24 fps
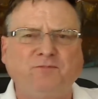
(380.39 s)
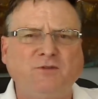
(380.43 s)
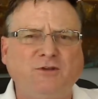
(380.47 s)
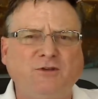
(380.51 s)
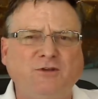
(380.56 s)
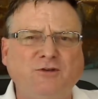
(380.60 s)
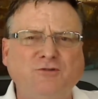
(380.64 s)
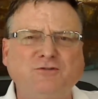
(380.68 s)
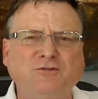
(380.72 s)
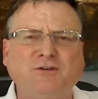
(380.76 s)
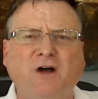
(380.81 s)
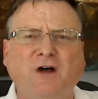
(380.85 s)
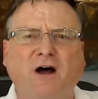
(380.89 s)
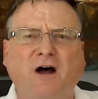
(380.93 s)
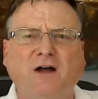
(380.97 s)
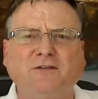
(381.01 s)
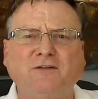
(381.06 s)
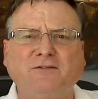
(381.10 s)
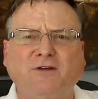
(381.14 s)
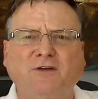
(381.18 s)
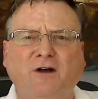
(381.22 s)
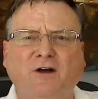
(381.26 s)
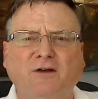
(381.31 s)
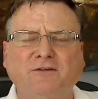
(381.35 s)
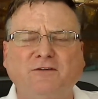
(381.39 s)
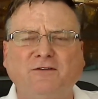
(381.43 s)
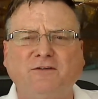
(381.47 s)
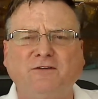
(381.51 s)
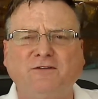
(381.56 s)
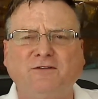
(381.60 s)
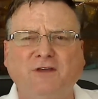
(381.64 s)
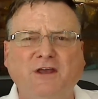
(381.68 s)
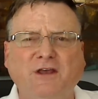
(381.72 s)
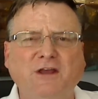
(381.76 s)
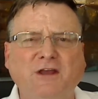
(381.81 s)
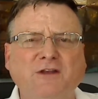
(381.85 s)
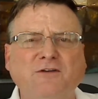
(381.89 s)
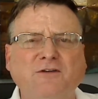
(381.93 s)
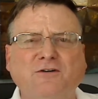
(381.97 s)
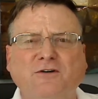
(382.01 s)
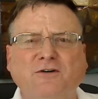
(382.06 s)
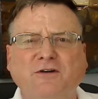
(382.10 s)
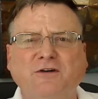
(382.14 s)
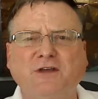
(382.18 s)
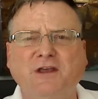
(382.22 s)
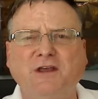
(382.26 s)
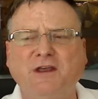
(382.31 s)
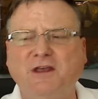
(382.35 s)
Use hot sauces in
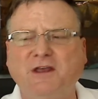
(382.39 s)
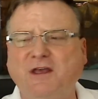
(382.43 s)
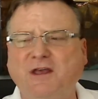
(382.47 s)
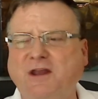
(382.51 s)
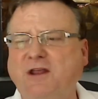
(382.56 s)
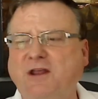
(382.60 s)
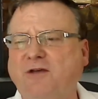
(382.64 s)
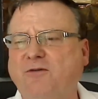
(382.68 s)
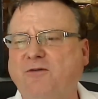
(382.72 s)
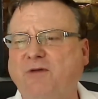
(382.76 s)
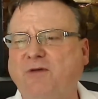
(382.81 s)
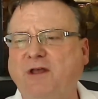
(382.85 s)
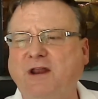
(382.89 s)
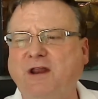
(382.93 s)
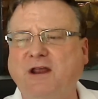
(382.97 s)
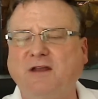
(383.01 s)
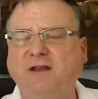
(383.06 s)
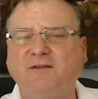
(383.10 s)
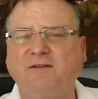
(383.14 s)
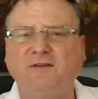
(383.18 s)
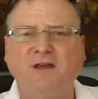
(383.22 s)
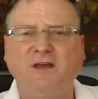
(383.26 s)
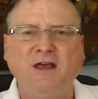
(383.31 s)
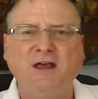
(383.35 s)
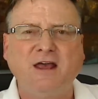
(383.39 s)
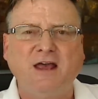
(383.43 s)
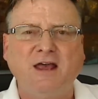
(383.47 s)
cooking, in ingredients.